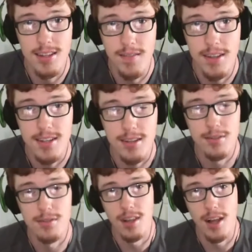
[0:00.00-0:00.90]

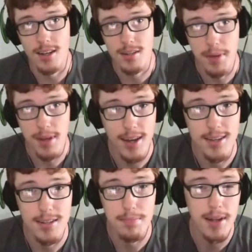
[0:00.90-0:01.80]
76ers lost
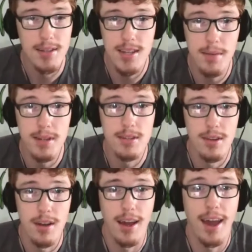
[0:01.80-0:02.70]
because Ben
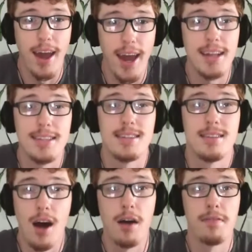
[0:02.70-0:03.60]
Simmons
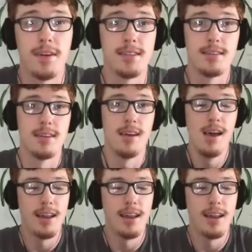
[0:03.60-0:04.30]
hates offense.